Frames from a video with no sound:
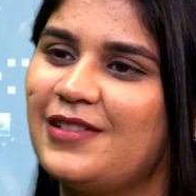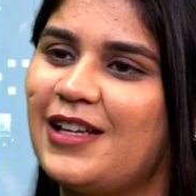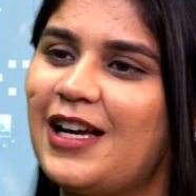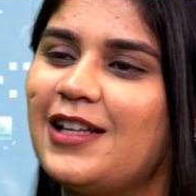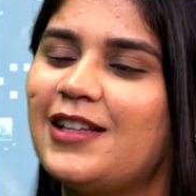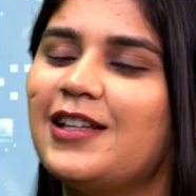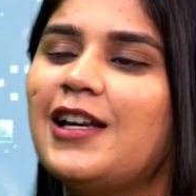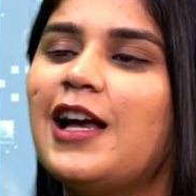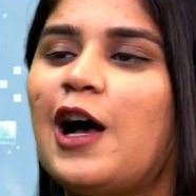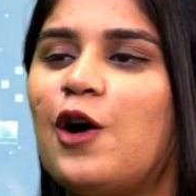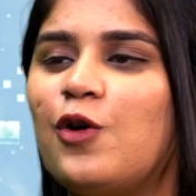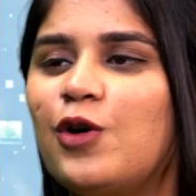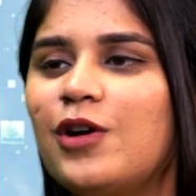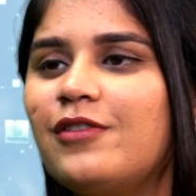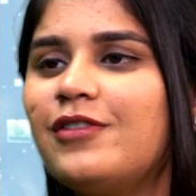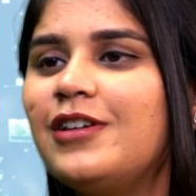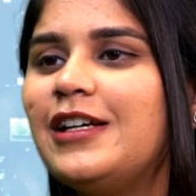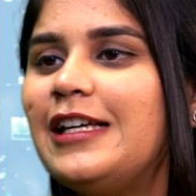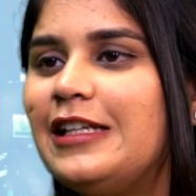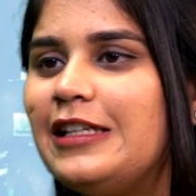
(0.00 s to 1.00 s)
I think,
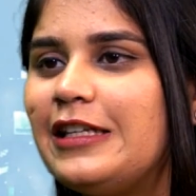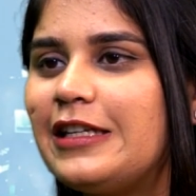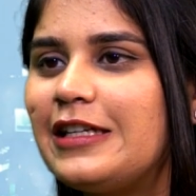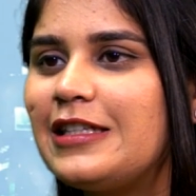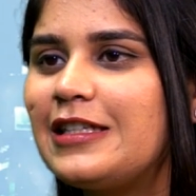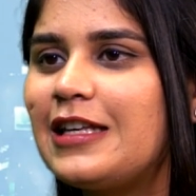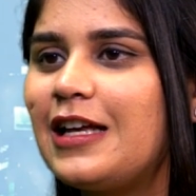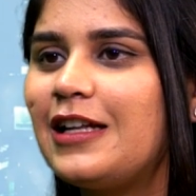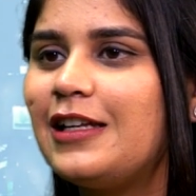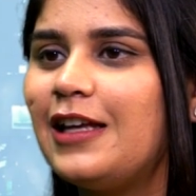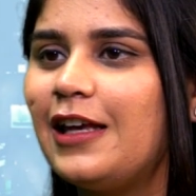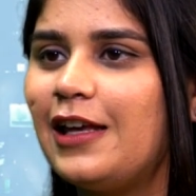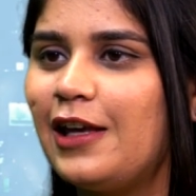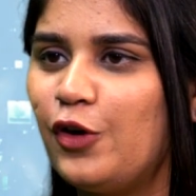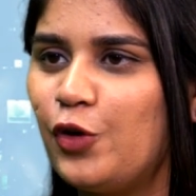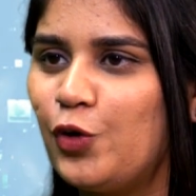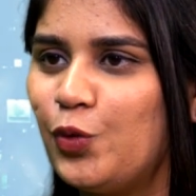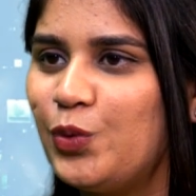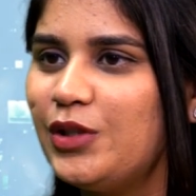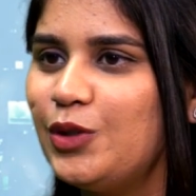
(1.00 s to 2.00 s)
however, Indians are
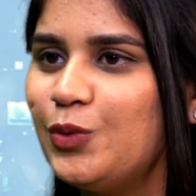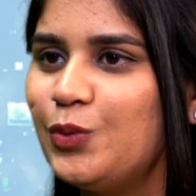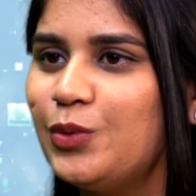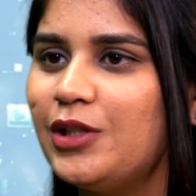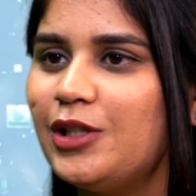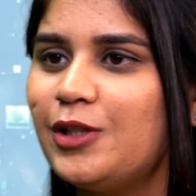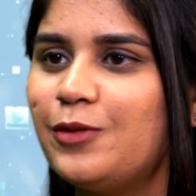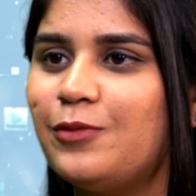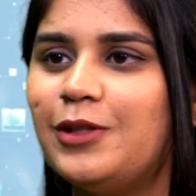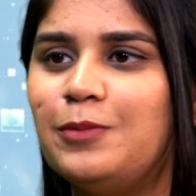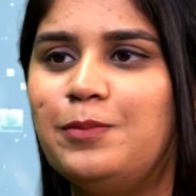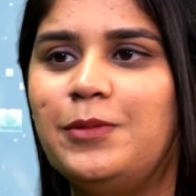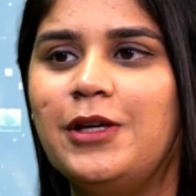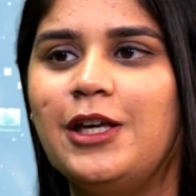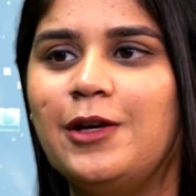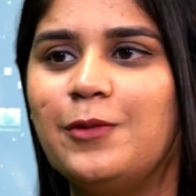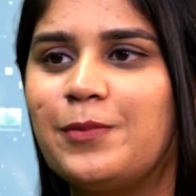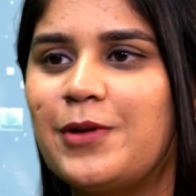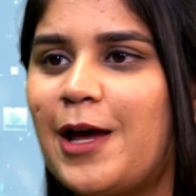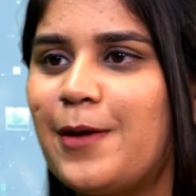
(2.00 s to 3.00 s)
taking over the world with
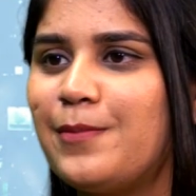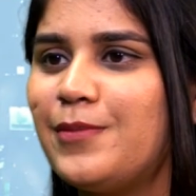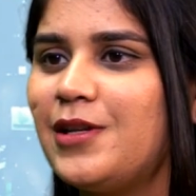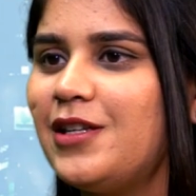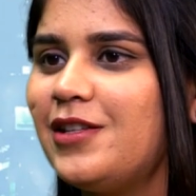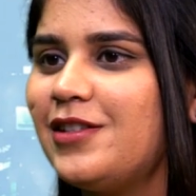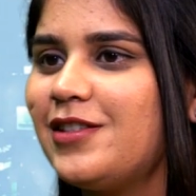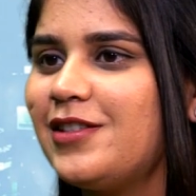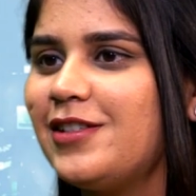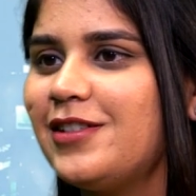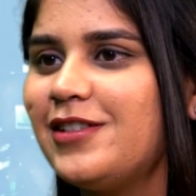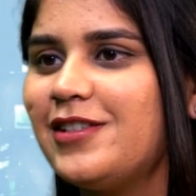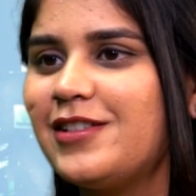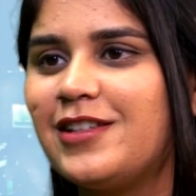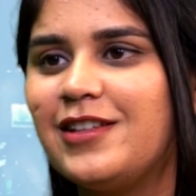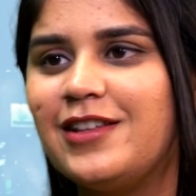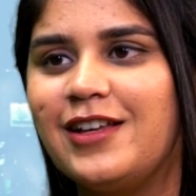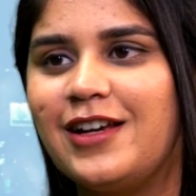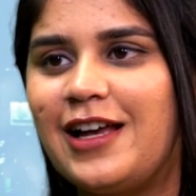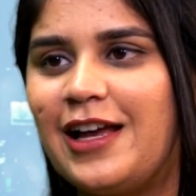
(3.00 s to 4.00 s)
being prime ministers
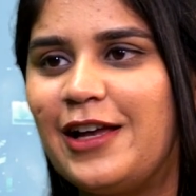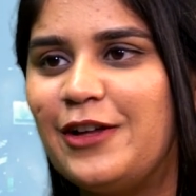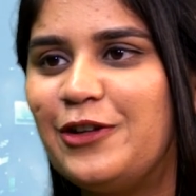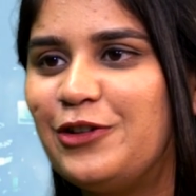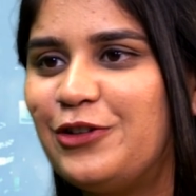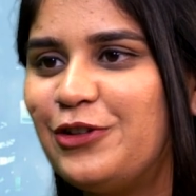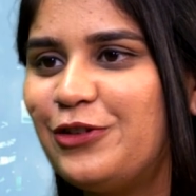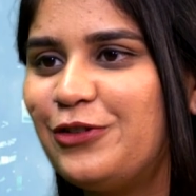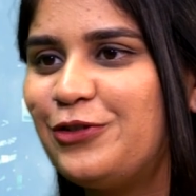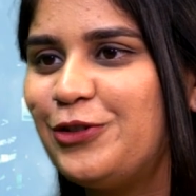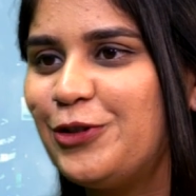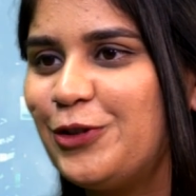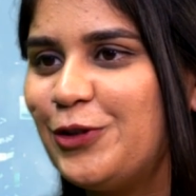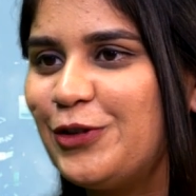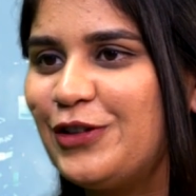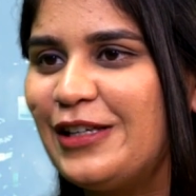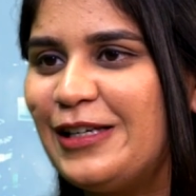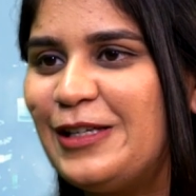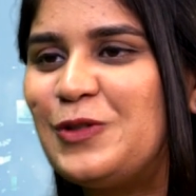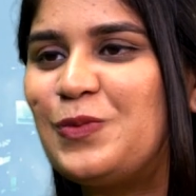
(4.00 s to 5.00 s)
and the kind of
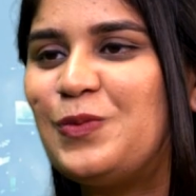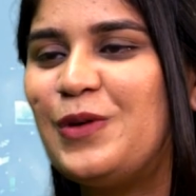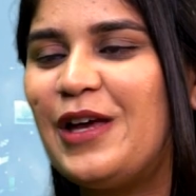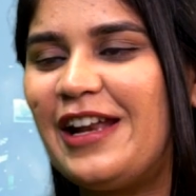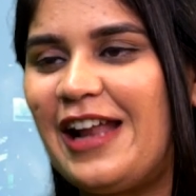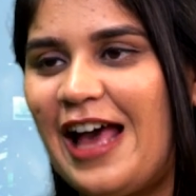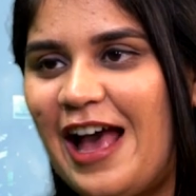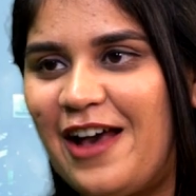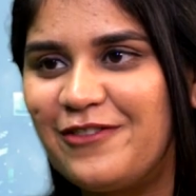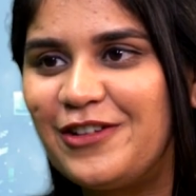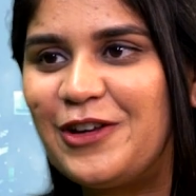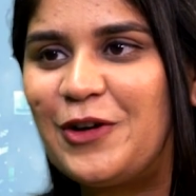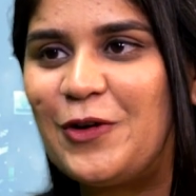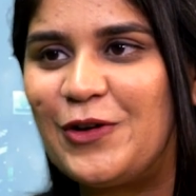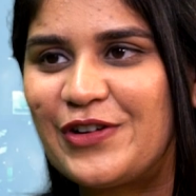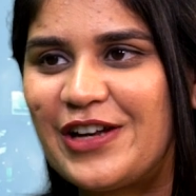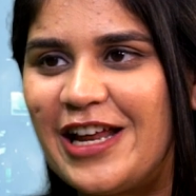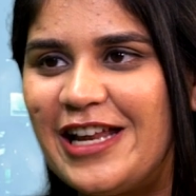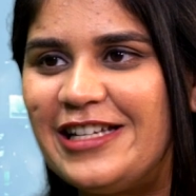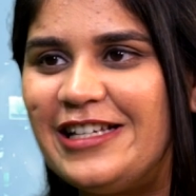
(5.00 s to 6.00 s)
things we are having
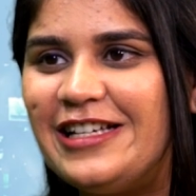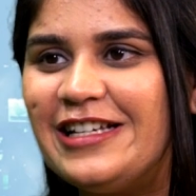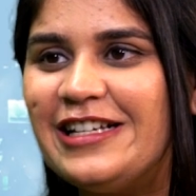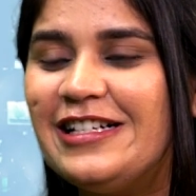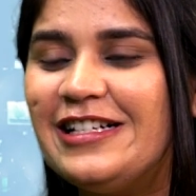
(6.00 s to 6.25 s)
already.